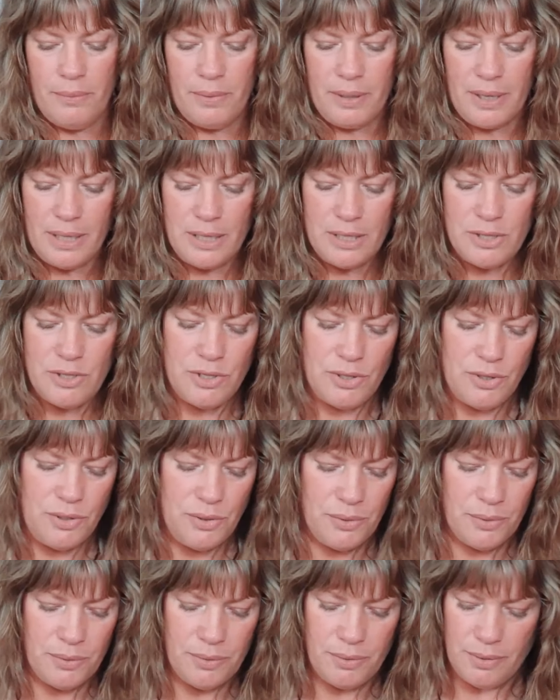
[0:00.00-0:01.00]
we're gonna
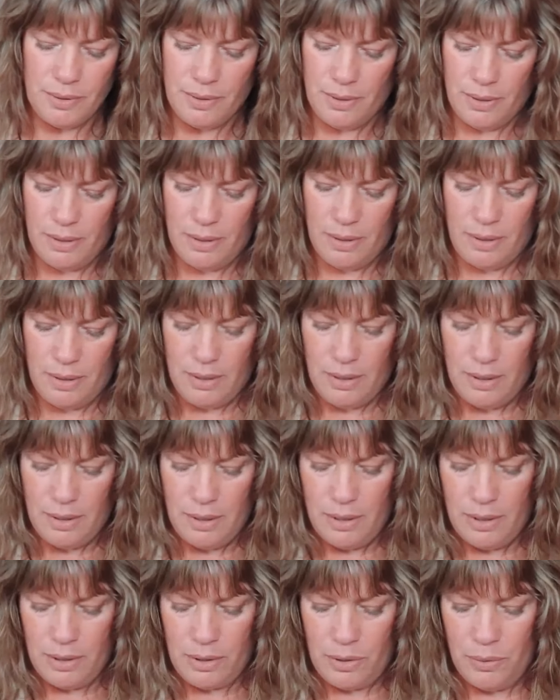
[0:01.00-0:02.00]
do
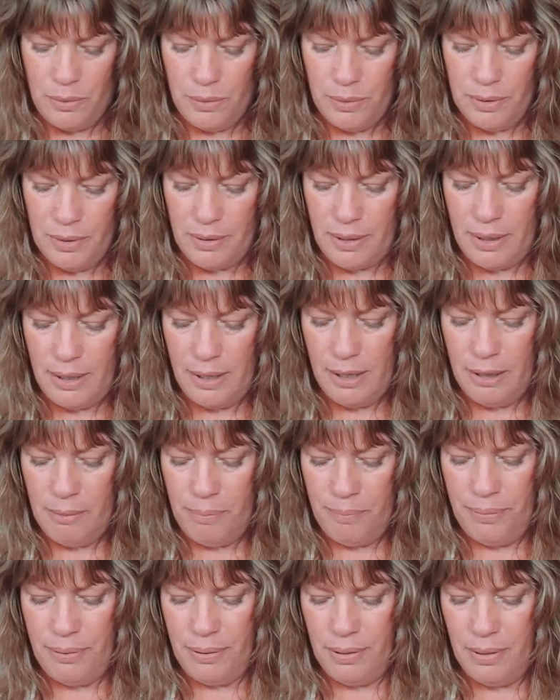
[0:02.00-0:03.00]
a 1/4 cup
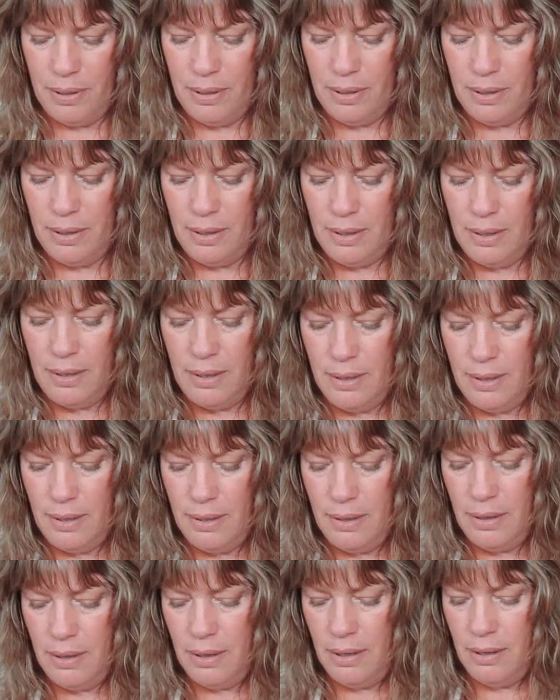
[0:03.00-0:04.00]

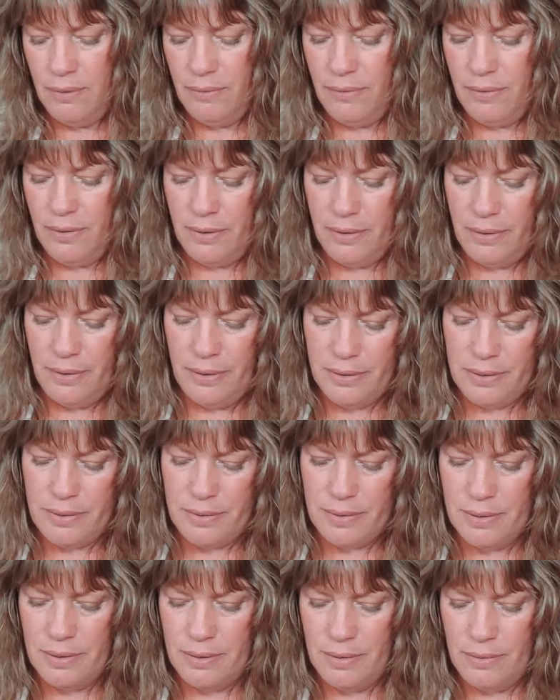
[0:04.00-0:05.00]
of our
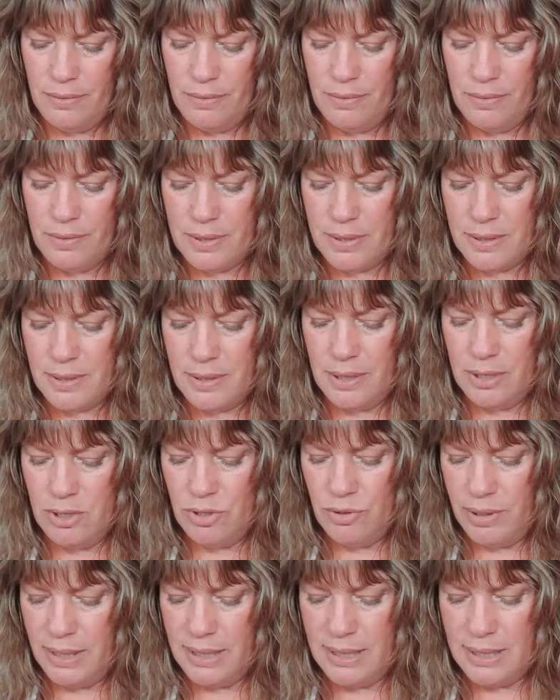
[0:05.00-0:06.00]

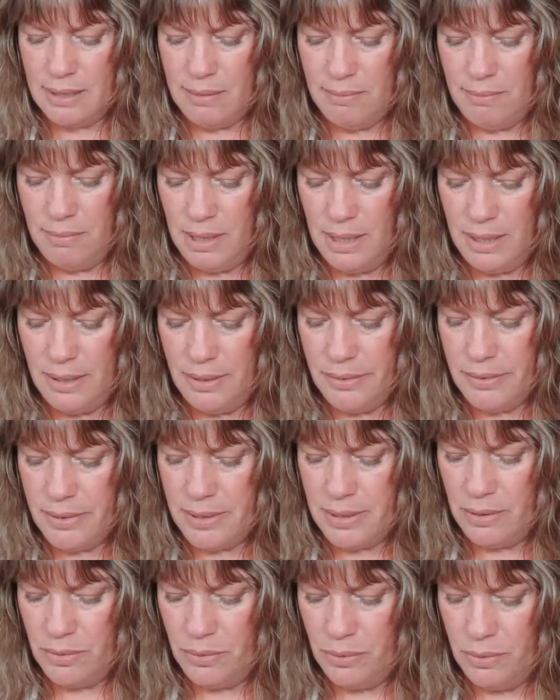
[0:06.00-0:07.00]
sun-dried tomatoes
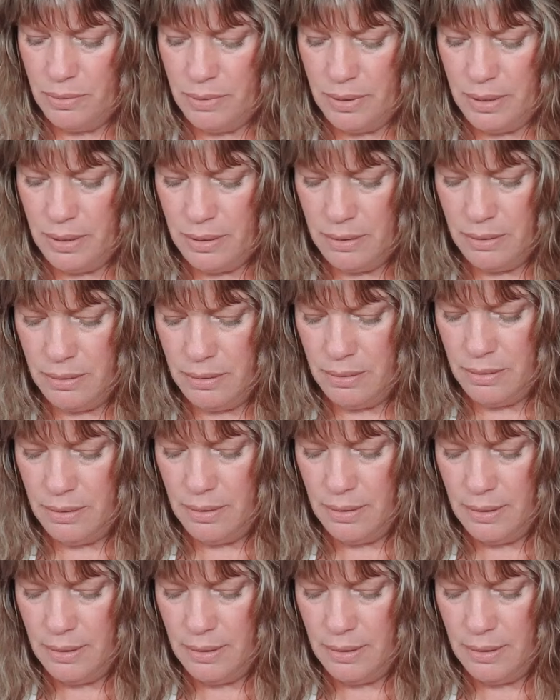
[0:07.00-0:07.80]
in oil.